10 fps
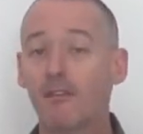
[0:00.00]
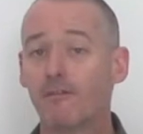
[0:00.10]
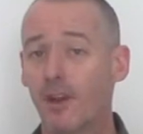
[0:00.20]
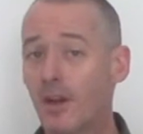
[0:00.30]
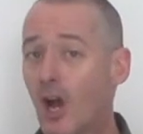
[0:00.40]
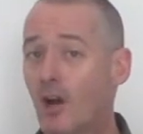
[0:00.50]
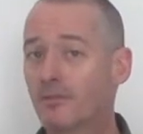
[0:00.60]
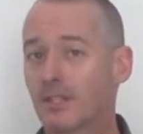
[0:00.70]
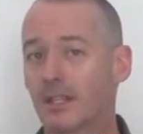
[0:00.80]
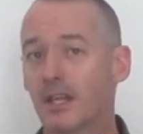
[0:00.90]
Very
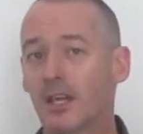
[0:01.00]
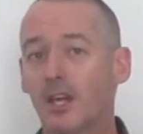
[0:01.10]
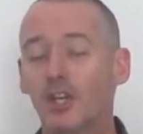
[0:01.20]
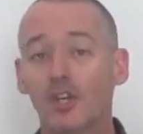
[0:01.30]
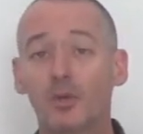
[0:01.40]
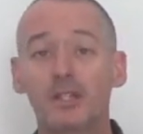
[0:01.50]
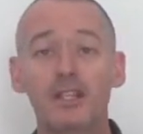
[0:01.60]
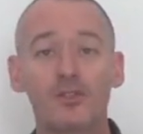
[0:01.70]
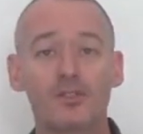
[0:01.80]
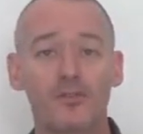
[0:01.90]
often, yoga
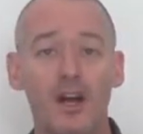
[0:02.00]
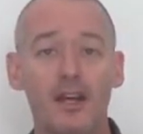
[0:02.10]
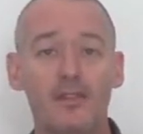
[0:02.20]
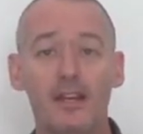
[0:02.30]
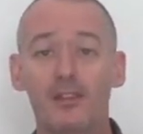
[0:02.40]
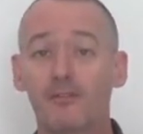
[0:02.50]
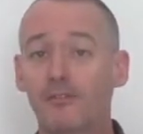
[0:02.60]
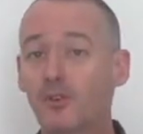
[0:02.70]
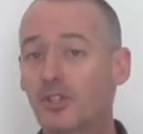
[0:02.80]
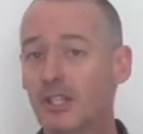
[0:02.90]
teachers find that in the
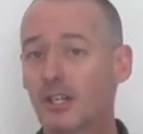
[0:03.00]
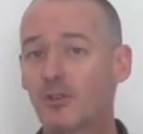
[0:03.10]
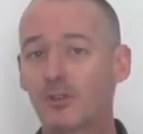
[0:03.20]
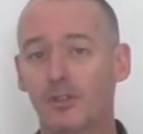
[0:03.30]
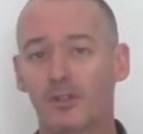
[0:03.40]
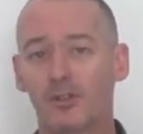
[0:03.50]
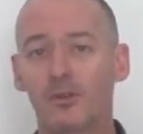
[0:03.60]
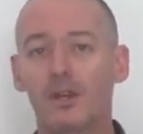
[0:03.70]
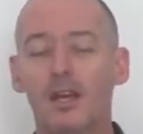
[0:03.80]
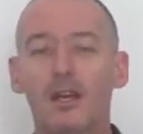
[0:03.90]
first year or
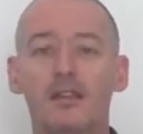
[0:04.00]
two,